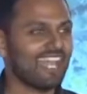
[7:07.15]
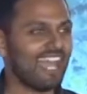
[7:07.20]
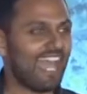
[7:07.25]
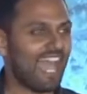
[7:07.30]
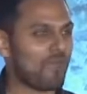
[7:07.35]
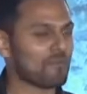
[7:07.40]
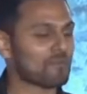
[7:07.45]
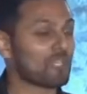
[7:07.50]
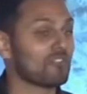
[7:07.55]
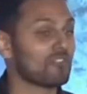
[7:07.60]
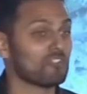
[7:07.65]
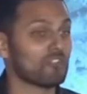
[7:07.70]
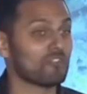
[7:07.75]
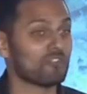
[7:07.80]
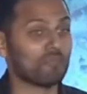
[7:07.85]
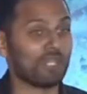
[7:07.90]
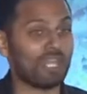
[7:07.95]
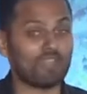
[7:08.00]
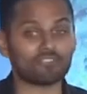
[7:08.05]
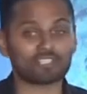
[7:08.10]
How many of you have
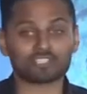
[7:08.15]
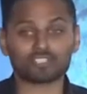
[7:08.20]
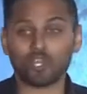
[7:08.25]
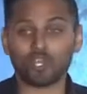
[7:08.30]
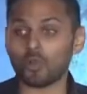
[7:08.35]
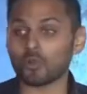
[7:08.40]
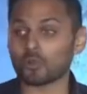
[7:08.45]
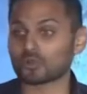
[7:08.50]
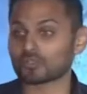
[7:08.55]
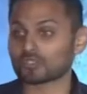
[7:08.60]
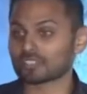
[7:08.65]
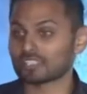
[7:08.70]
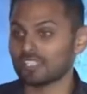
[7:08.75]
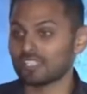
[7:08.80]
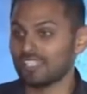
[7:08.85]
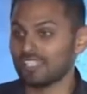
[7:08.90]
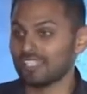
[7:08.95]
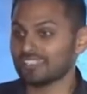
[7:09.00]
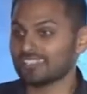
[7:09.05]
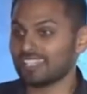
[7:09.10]
been ever told
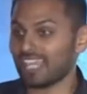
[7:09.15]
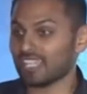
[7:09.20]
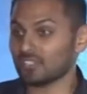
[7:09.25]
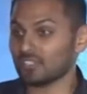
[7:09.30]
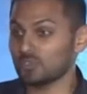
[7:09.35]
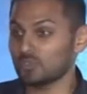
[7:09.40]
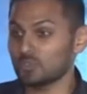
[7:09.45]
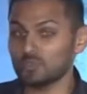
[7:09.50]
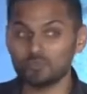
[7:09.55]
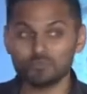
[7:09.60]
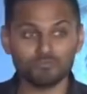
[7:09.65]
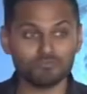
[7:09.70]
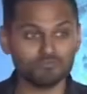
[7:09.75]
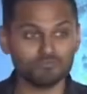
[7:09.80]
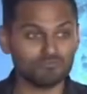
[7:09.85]
that you...